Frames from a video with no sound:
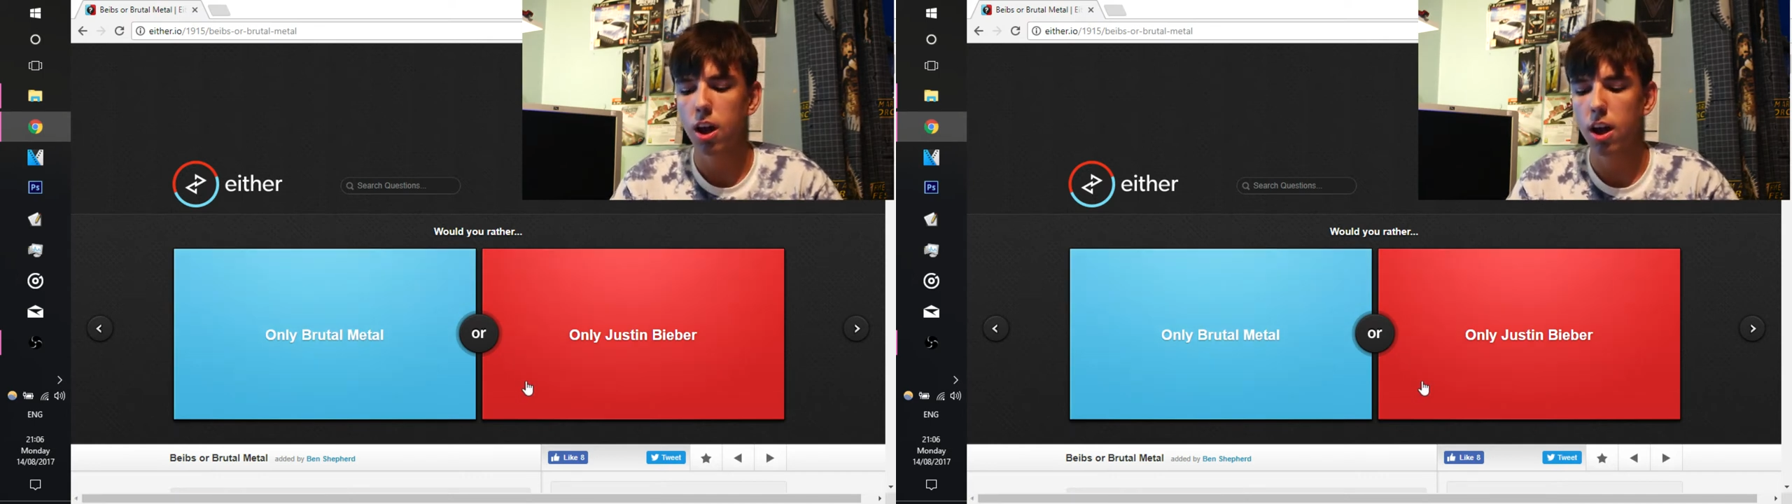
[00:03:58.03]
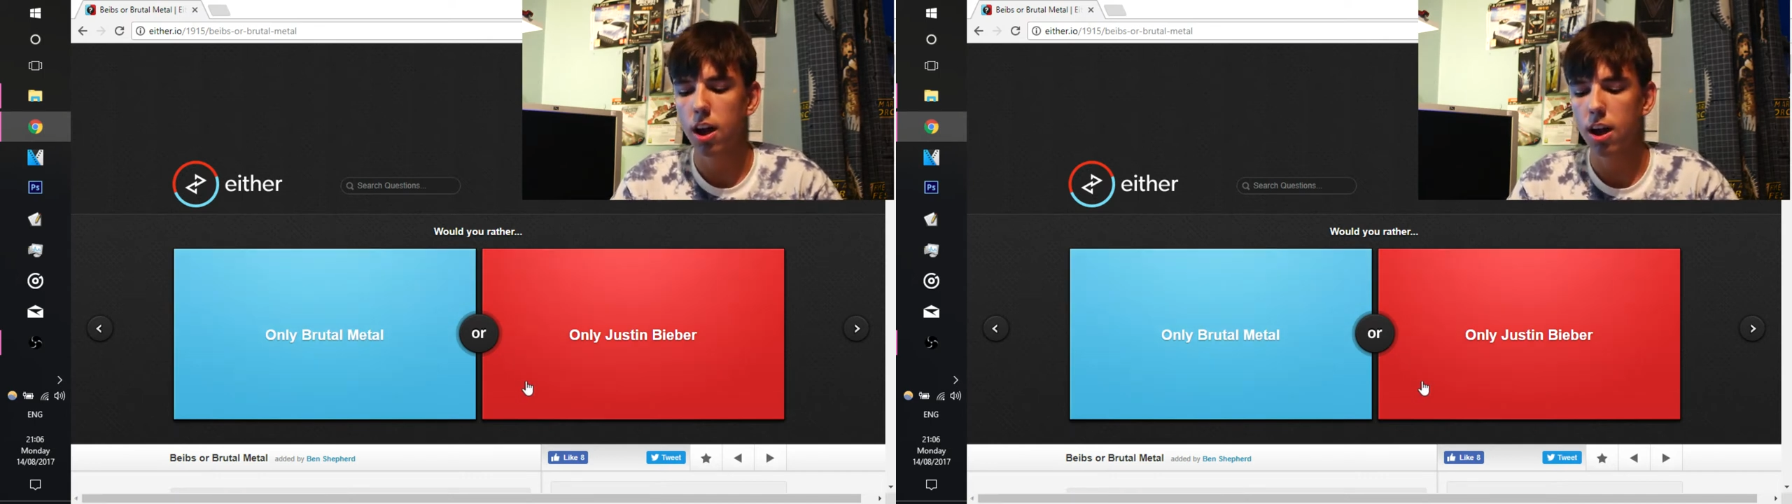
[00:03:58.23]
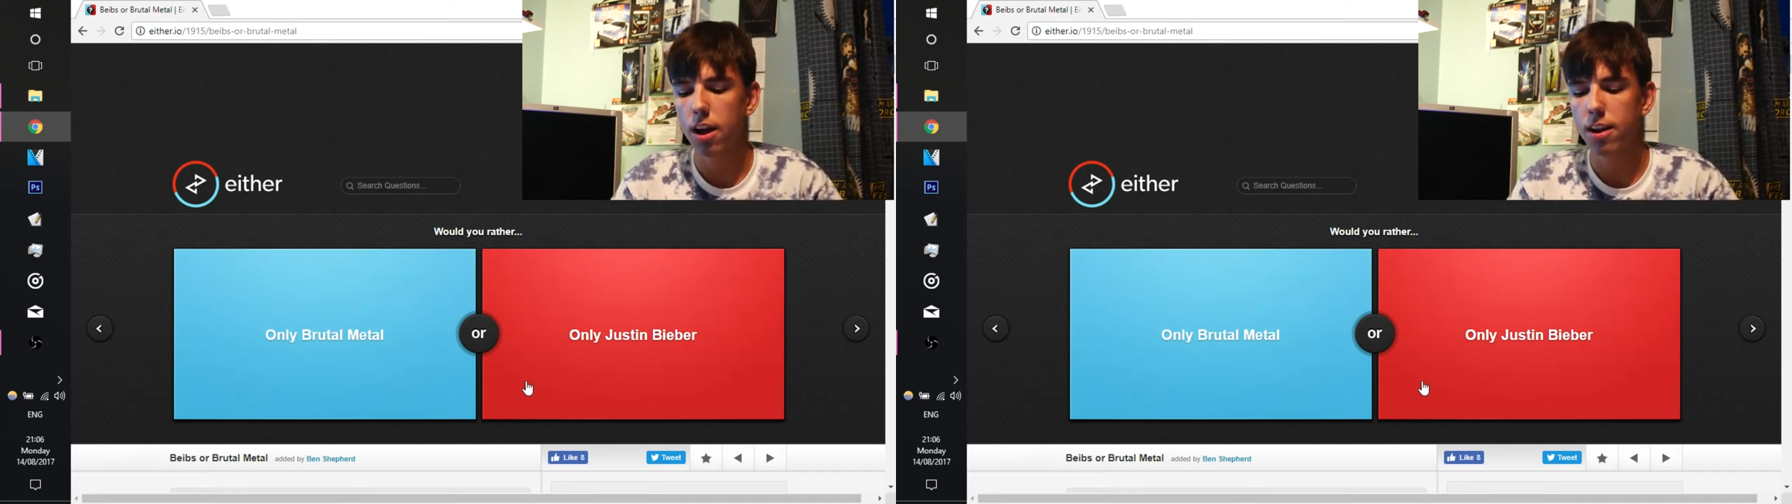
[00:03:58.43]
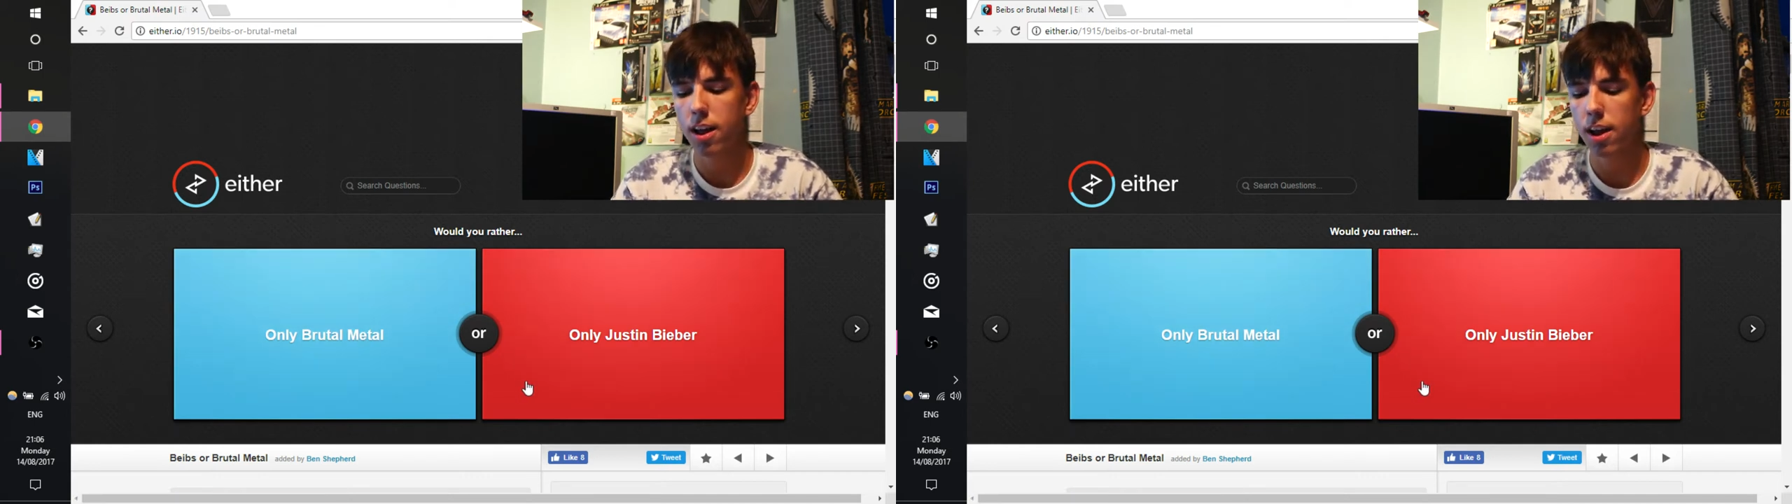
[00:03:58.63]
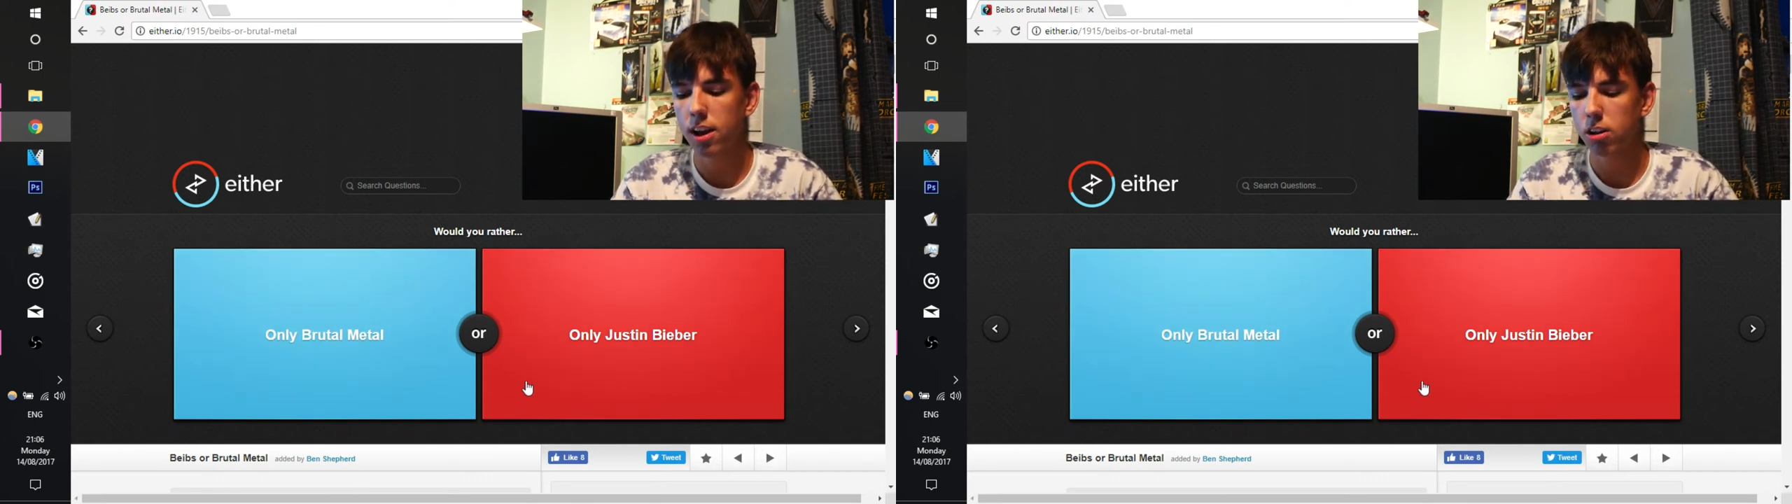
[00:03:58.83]
and
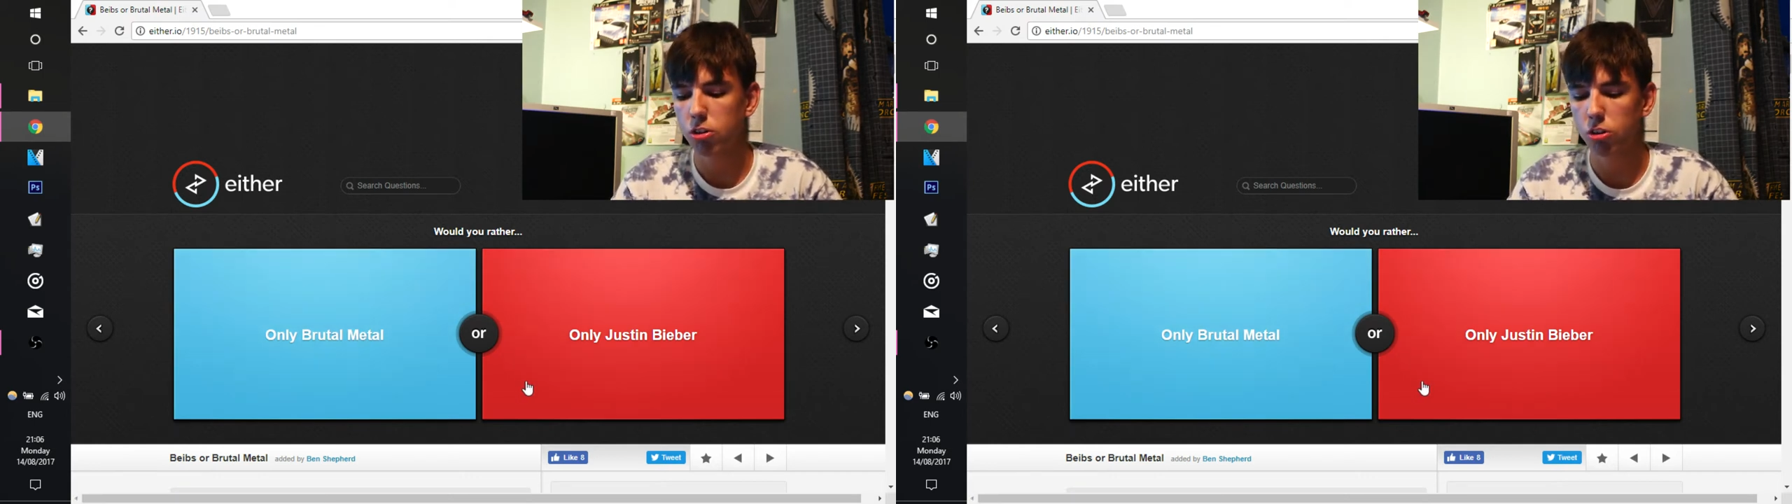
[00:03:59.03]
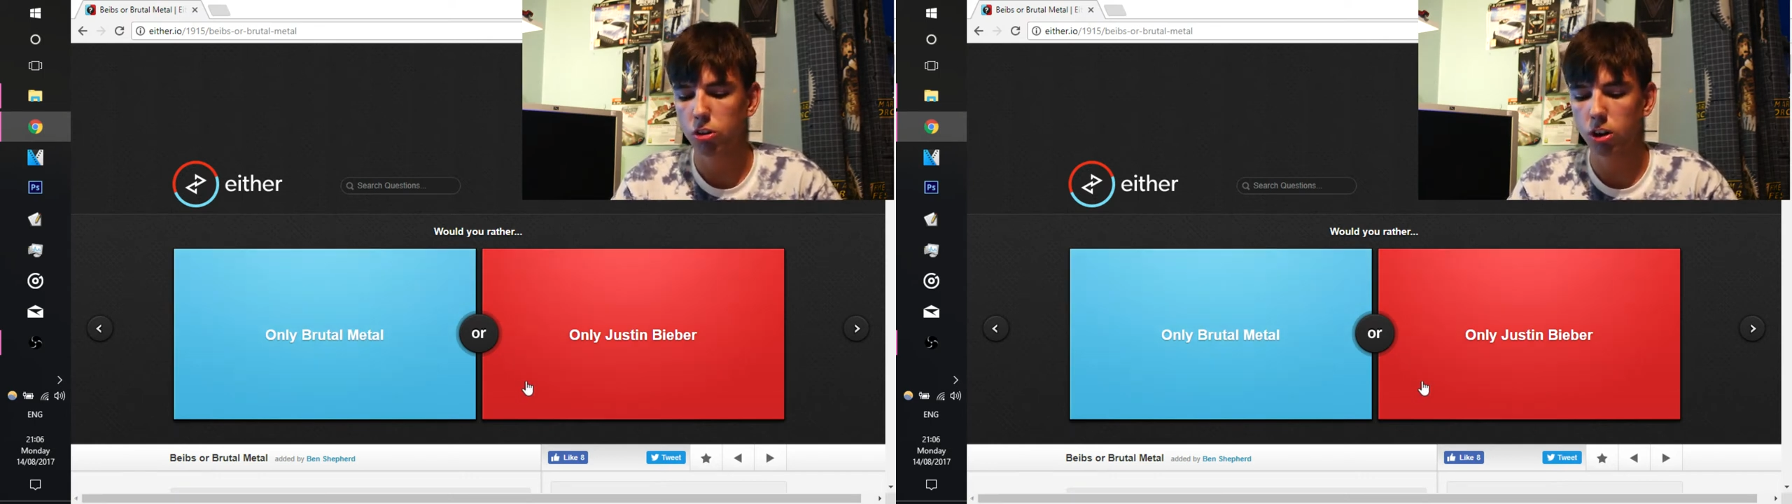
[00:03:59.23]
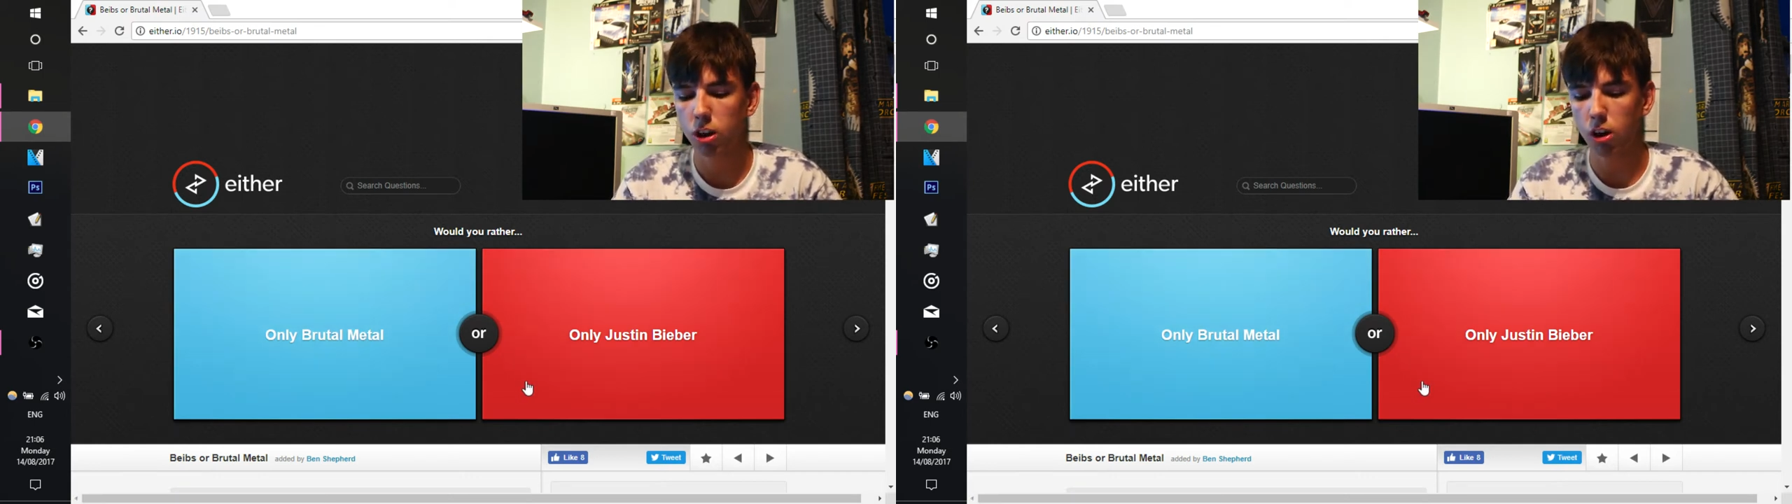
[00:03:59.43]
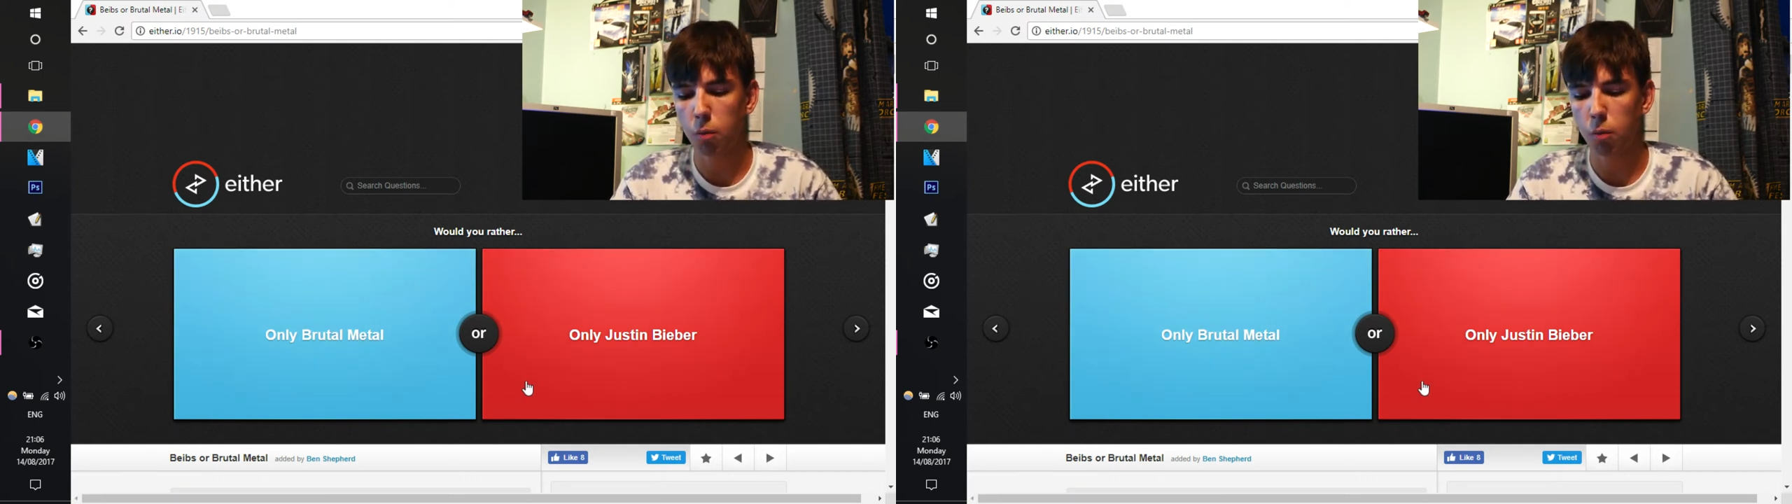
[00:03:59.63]
then it's just going to go